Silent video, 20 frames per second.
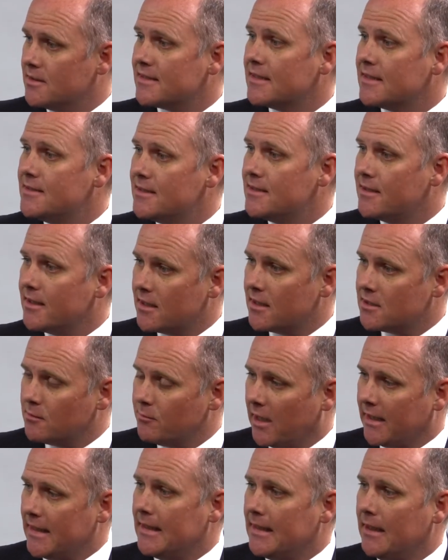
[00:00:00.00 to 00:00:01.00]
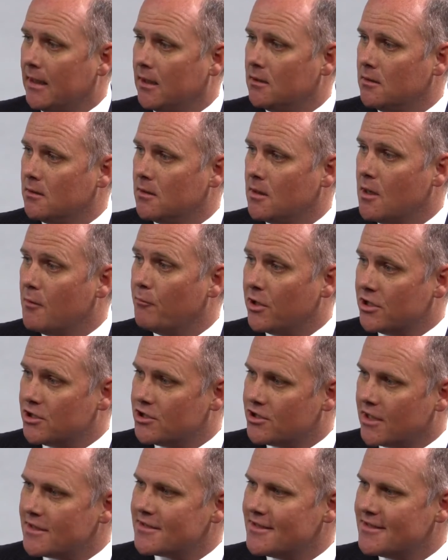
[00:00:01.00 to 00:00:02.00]
It's easy to get your money in,
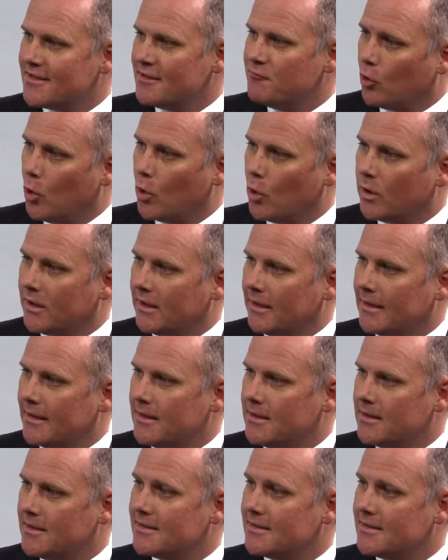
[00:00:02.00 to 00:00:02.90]
but just as importantly,